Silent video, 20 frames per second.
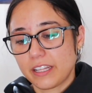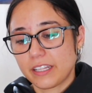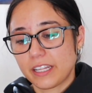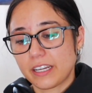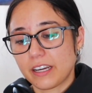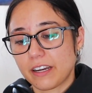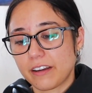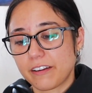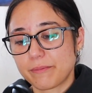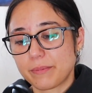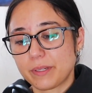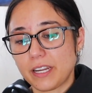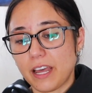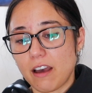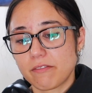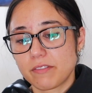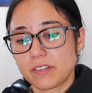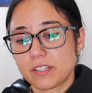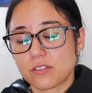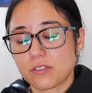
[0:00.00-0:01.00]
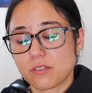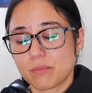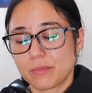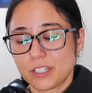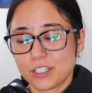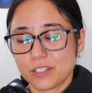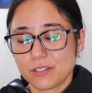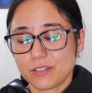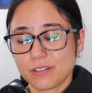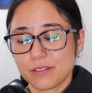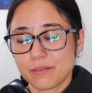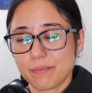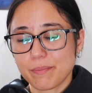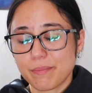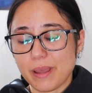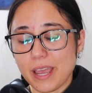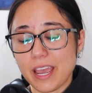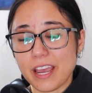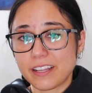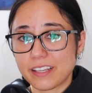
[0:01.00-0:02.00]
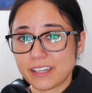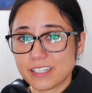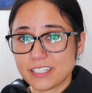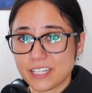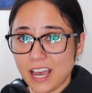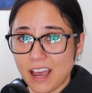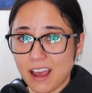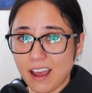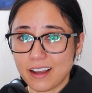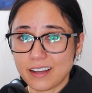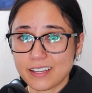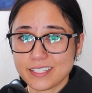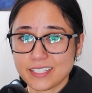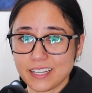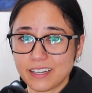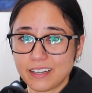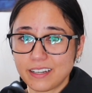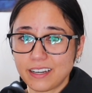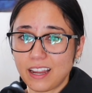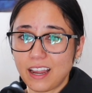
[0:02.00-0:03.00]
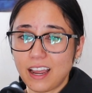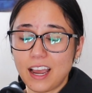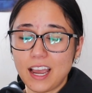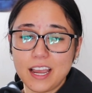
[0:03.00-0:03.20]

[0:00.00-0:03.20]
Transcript: Like, I've been having so much panic attacks, and